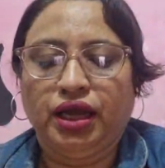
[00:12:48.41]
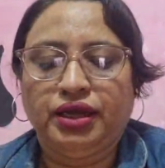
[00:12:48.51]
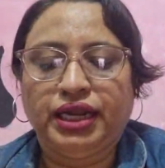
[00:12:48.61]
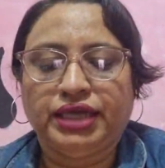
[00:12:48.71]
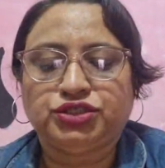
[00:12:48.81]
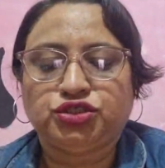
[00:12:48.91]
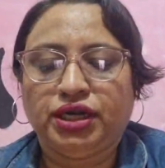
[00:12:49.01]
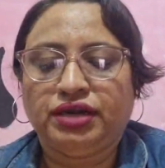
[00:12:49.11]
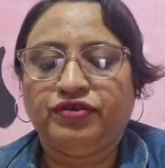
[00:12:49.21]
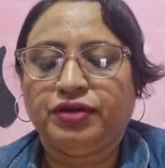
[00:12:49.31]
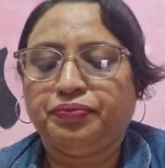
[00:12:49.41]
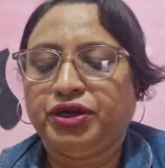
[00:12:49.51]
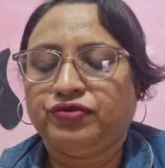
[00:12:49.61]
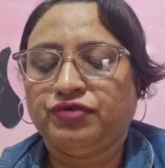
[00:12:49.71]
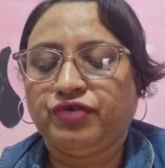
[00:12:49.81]
a natural development
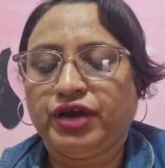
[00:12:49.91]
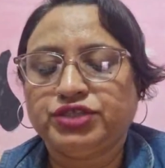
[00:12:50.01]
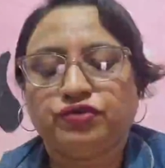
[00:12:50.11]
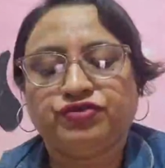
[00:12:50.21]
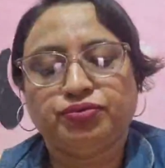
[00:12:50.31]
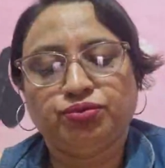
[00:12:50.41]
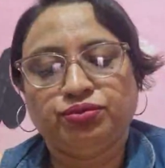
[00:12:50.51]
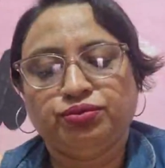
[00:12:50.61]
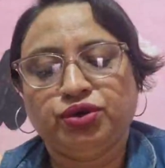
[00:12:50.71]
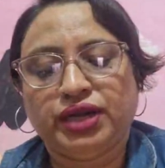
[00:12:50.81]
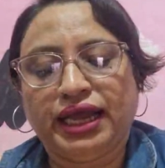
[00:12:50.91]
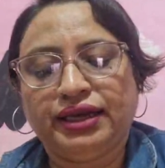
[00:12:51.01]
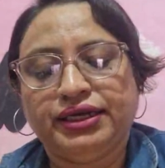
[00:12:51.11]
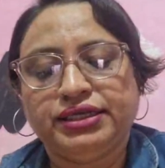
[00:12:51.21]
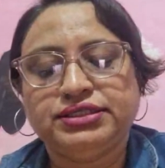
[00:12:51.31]
of the vice of the
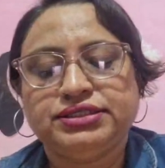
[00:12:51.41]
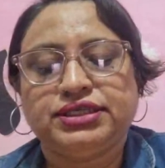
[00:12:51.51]
moralities.